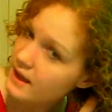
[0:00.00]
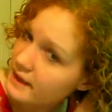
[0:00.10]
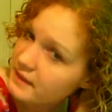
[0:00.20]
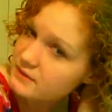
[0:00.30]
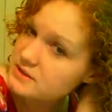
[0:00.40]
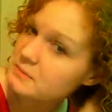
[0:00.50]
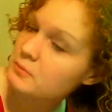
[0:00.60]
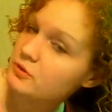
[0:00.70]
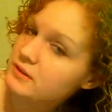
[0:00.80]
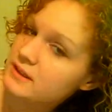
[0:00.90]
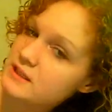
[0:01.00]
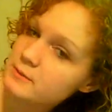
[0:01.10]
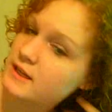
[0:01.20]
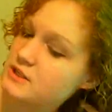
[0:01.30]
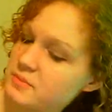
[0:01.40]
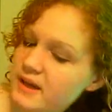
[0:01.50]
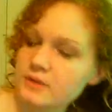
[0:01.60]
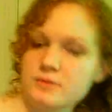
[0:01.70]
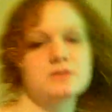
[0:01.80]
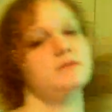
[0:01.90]
I thought it was gonna be more than it is, but each
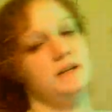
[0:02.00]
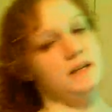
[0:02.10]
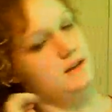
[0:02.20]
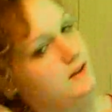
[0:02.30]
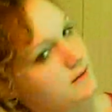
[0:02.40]
bottle was only